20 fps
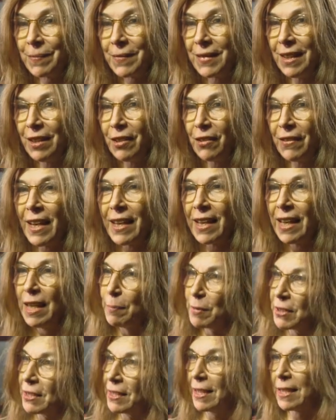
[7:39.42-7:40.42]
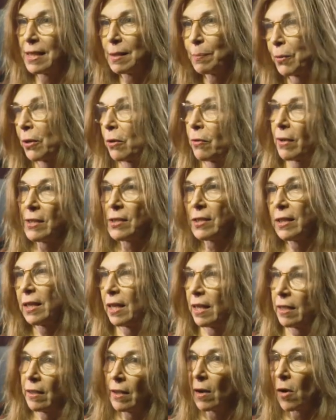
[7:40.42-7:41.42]
you know, that keeps things
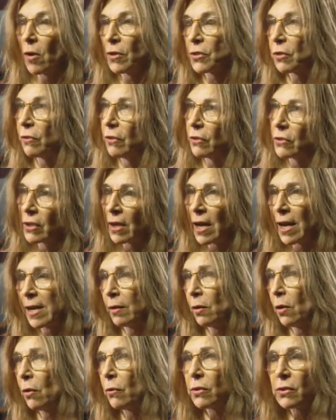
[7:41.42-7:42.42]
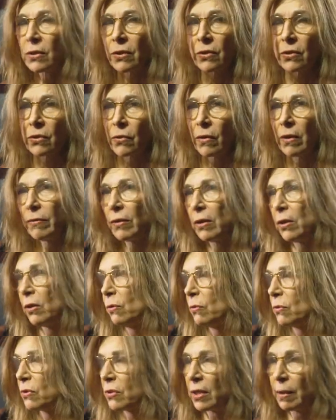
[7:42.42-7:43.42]
progressing. And also I noticed there's sort of a
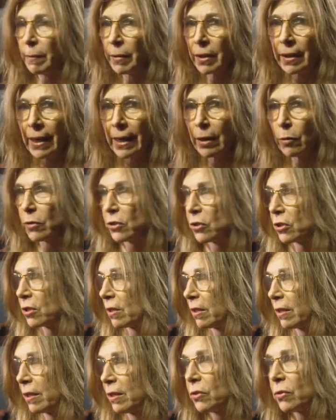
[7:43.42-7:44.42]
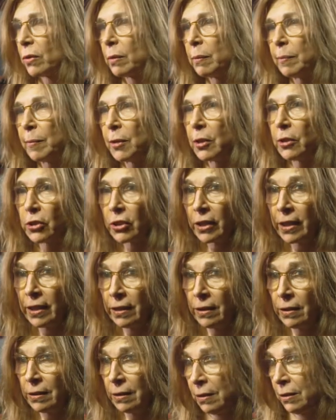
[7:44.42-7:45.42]
new cinema language starting to emerge
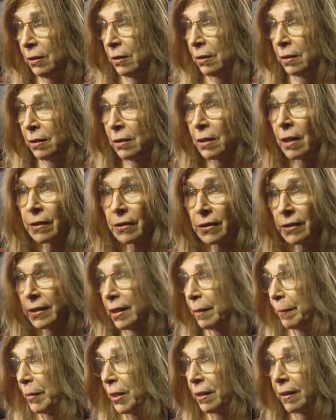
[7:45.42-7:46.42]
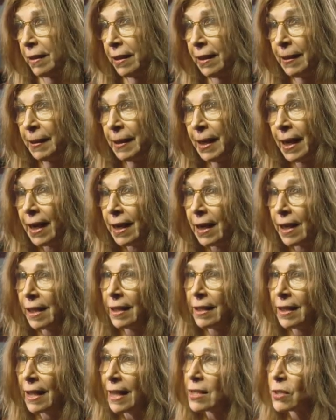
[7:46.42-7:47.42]
in young cinema. And I
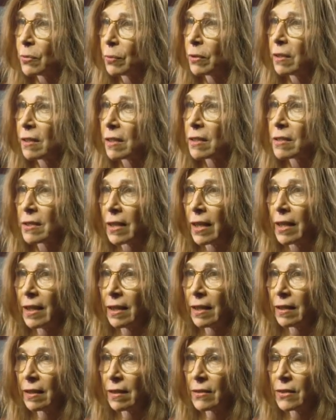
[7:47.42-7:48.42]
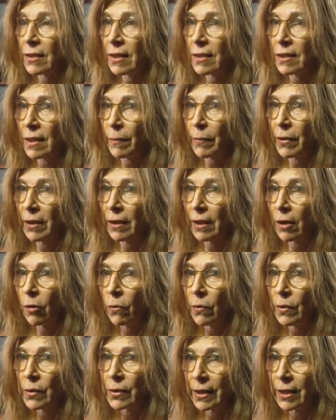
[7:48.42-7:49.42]
think that's really exciting, because that's something that
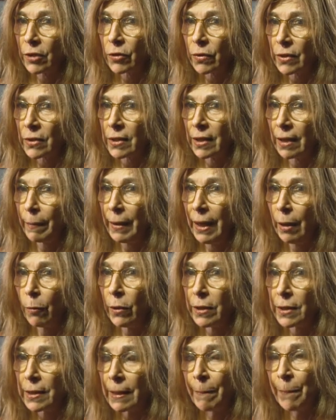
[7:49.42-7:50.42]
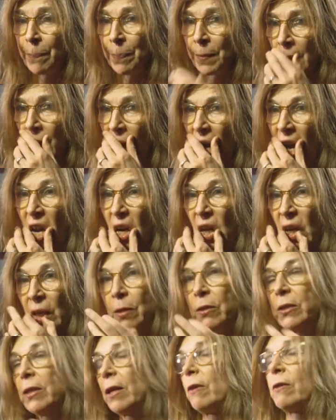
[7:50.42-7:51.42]
always interested me, was how can
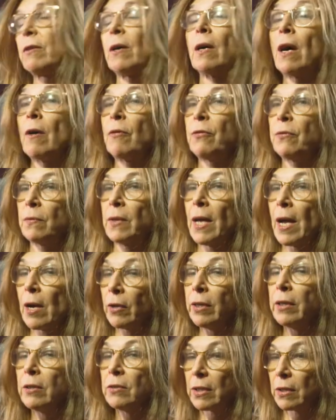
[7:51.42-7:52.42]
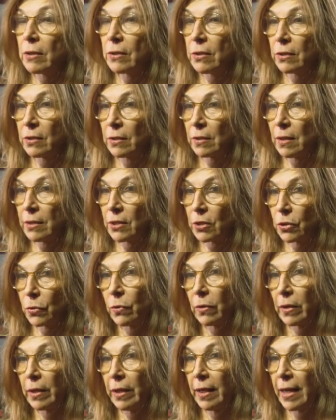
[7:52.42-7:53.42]
you tell a
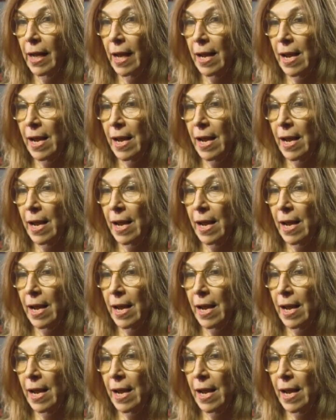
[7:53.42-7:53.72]
story